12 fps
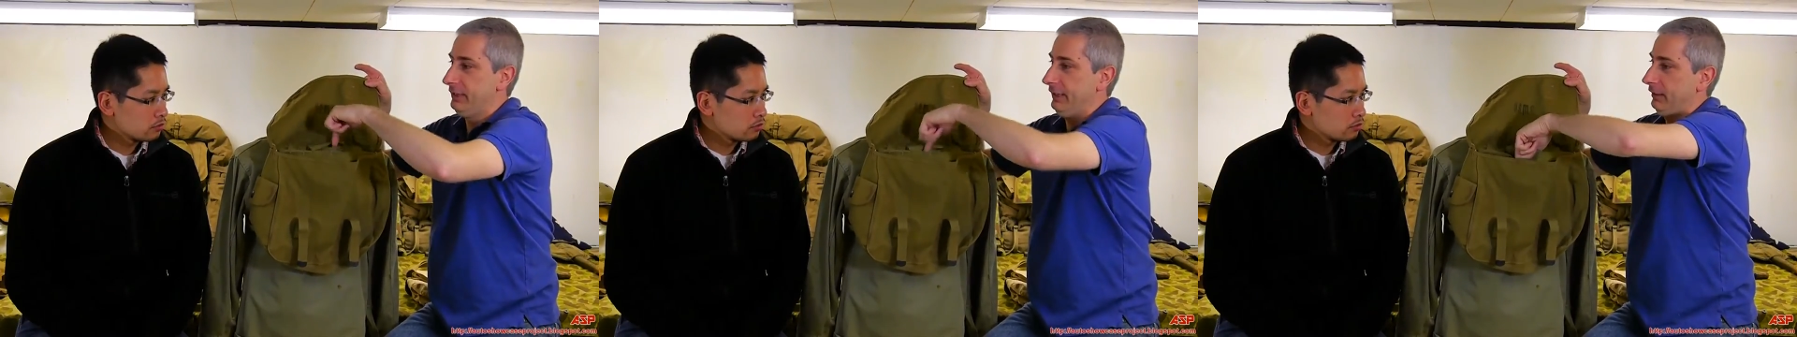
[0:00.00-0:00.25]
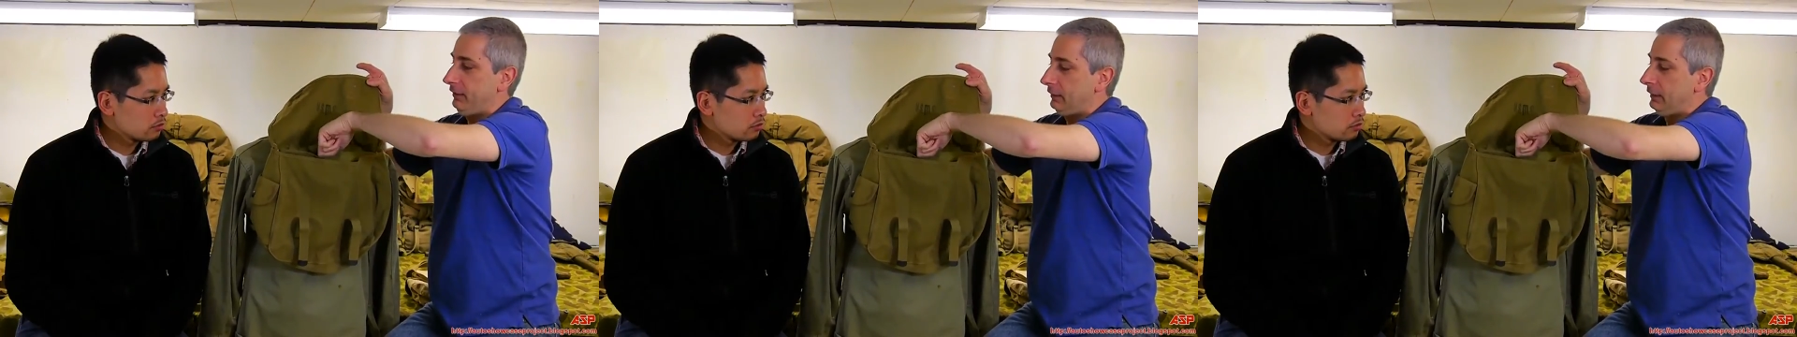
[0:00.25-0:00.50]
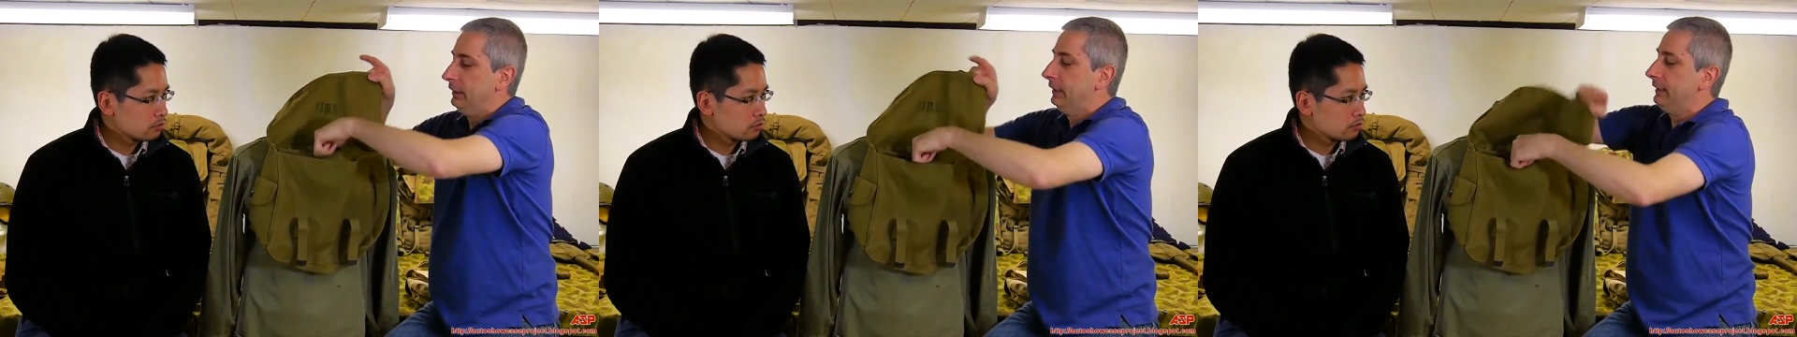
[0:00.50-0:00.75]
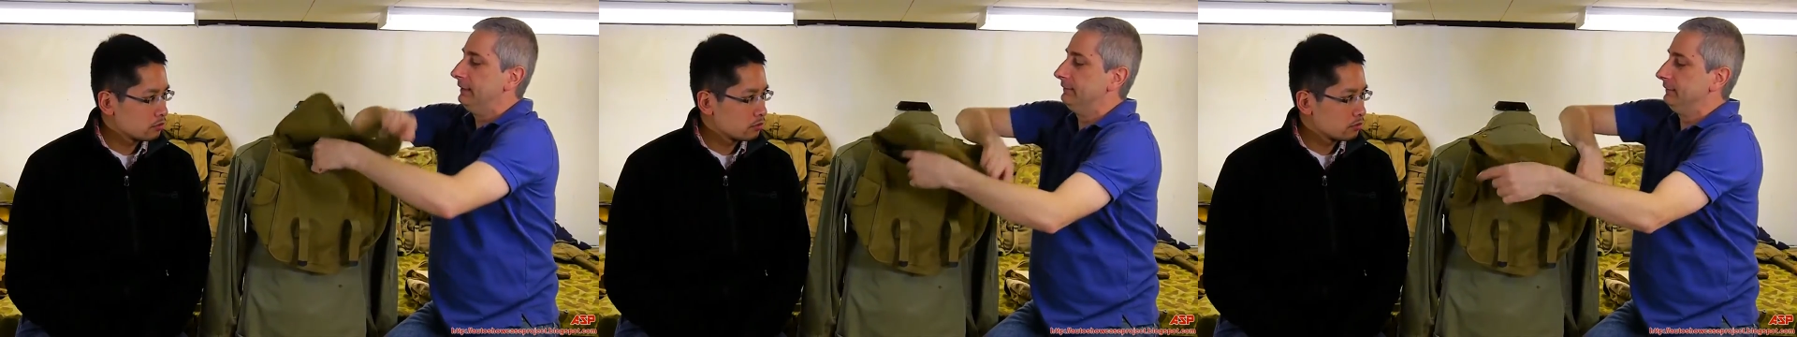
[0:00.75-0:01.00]
Speaker 1: in here.
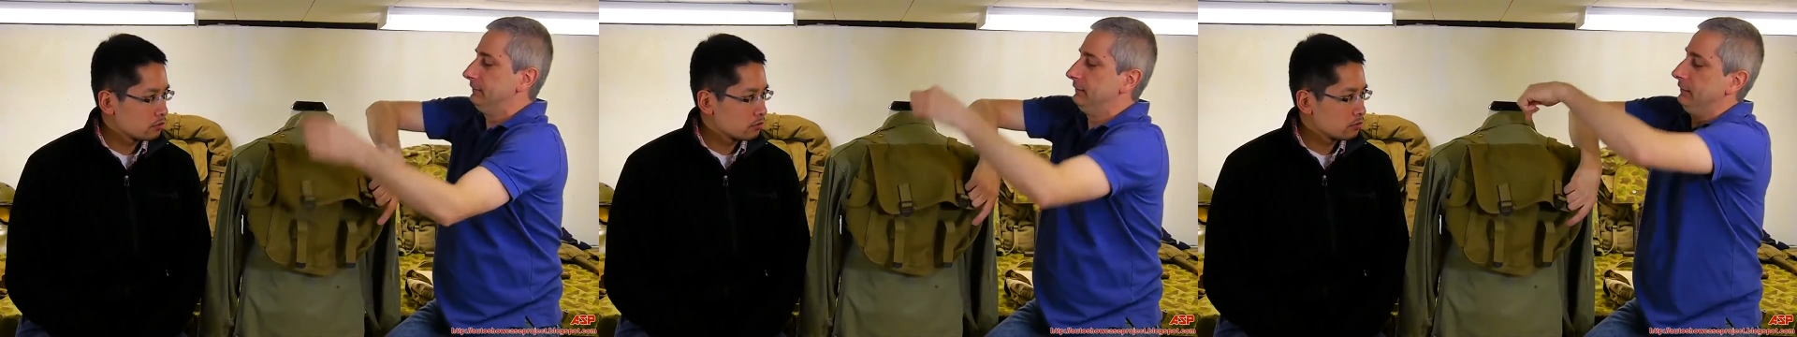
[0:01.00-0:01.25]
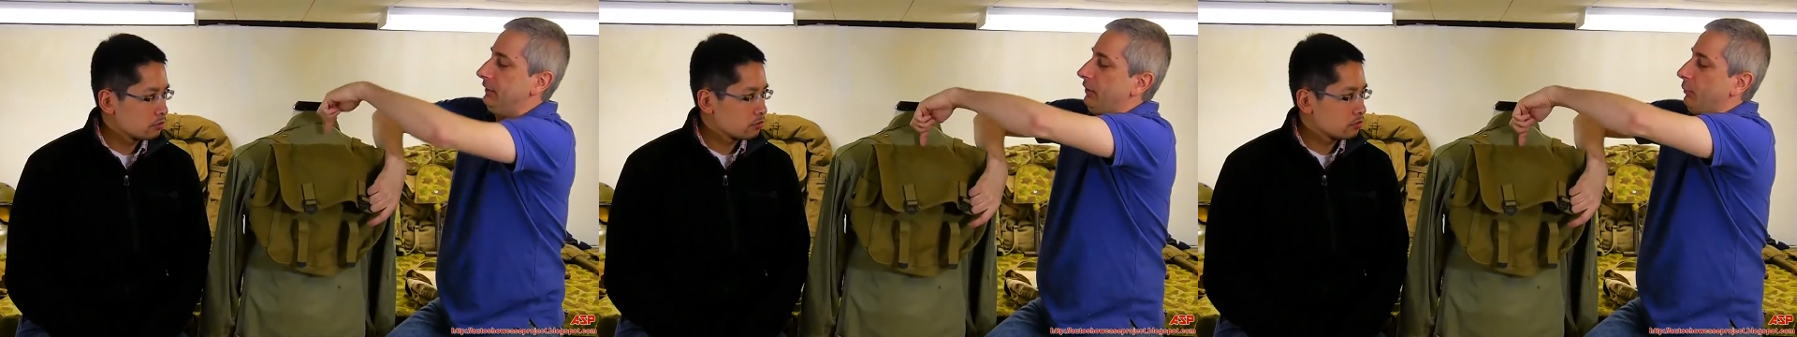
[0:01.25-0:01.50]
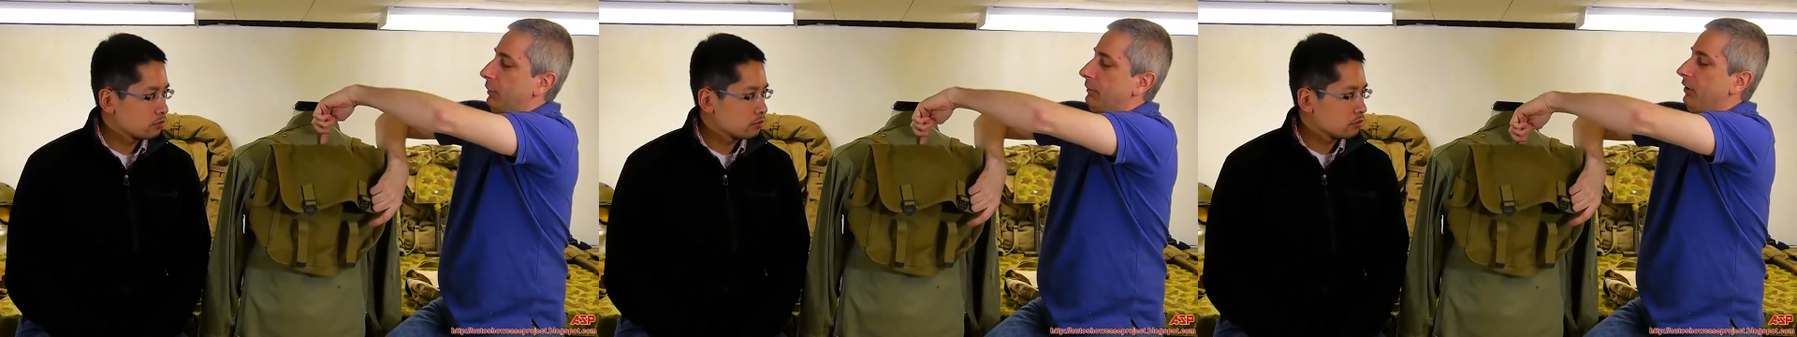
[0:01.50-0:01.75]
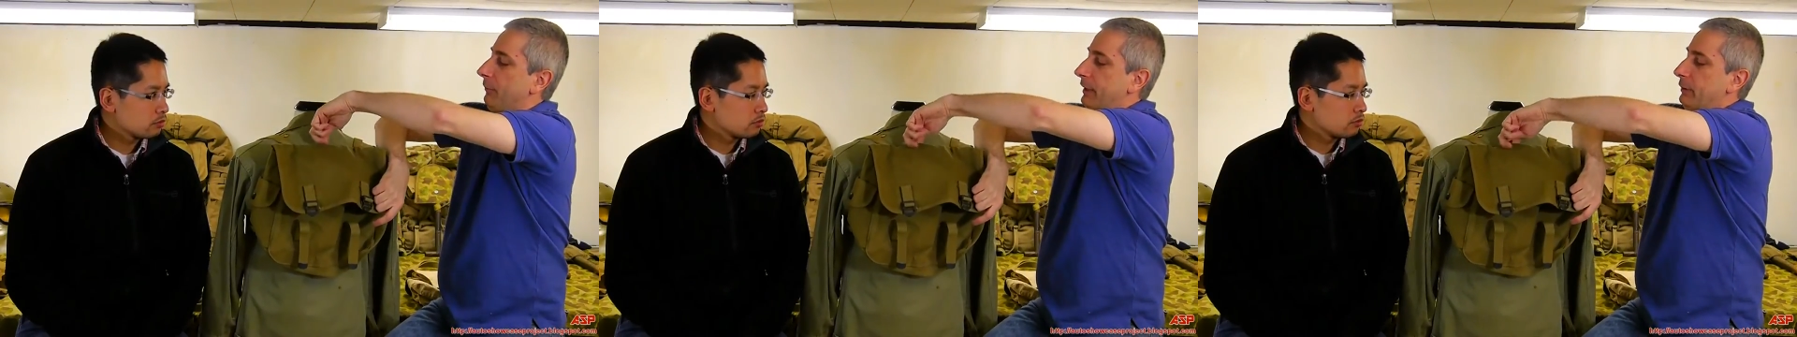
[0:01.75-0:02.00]

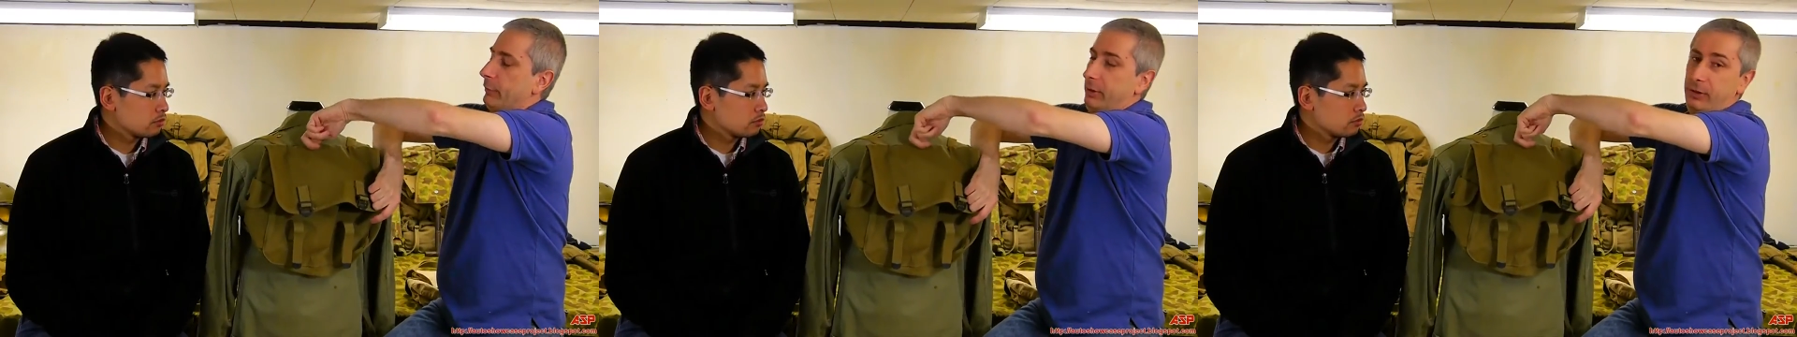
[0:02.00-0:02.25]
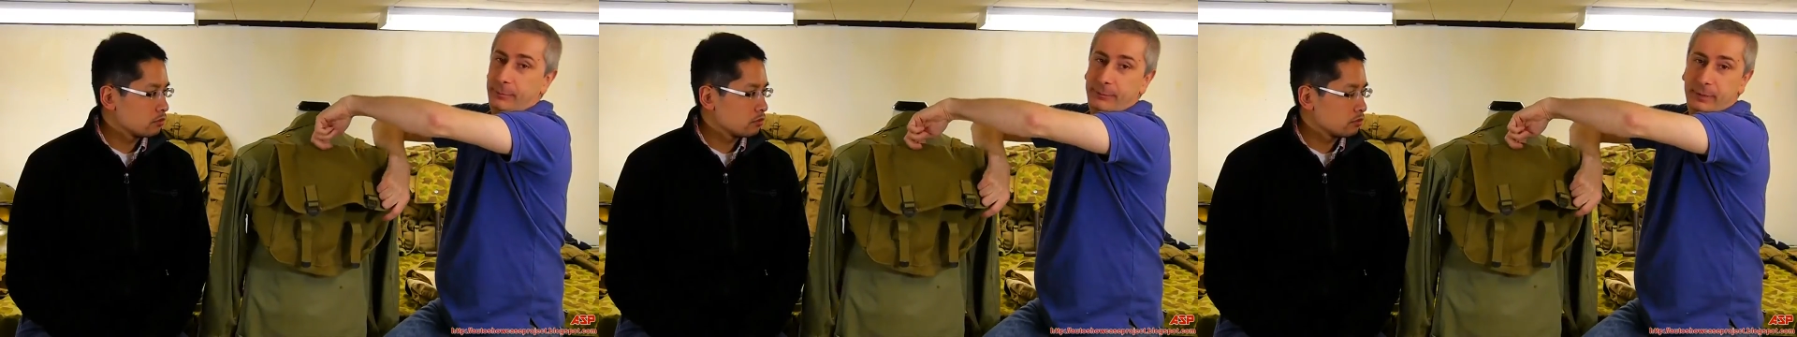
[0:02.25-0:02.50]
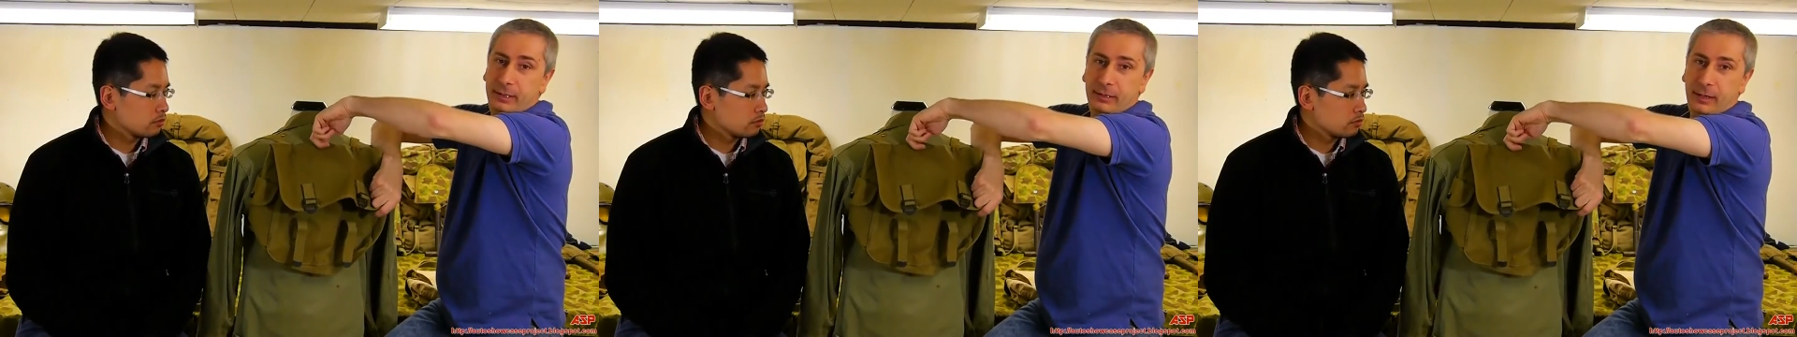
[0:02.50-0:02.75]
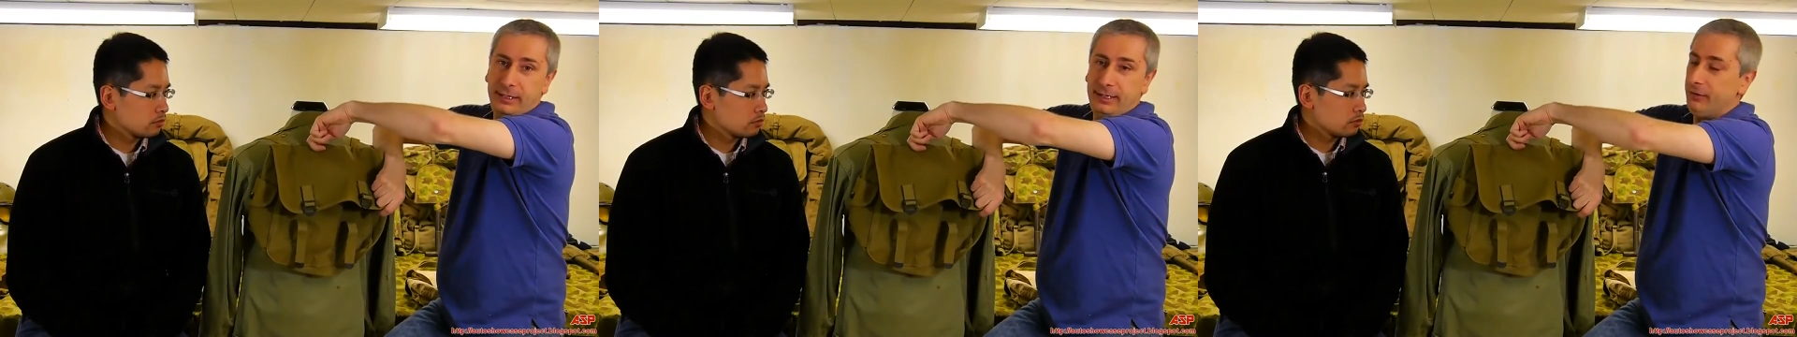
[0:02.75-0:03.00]
Another big one
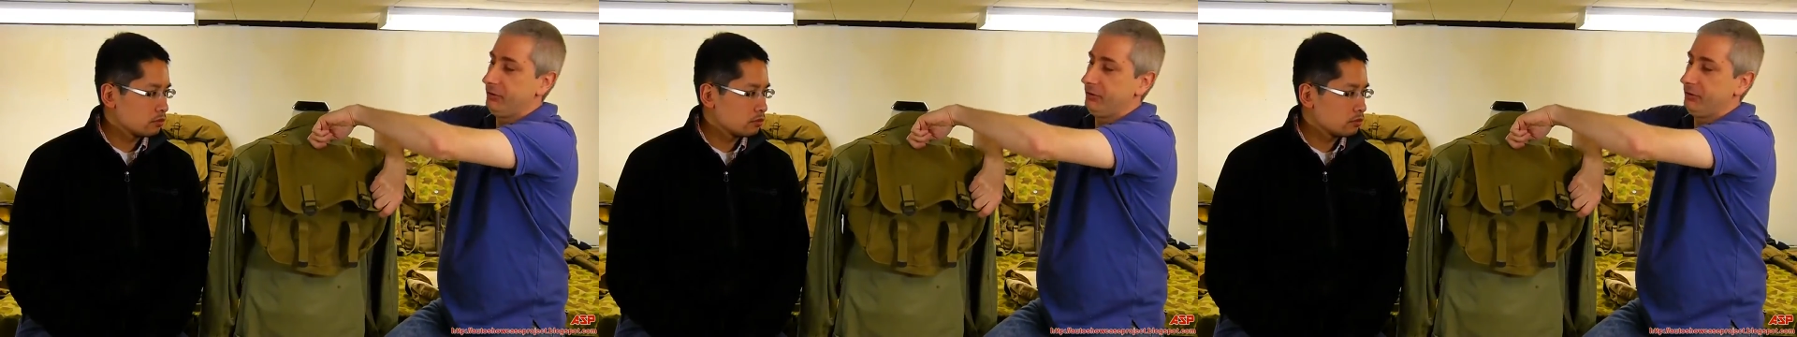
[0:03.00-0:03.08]
on the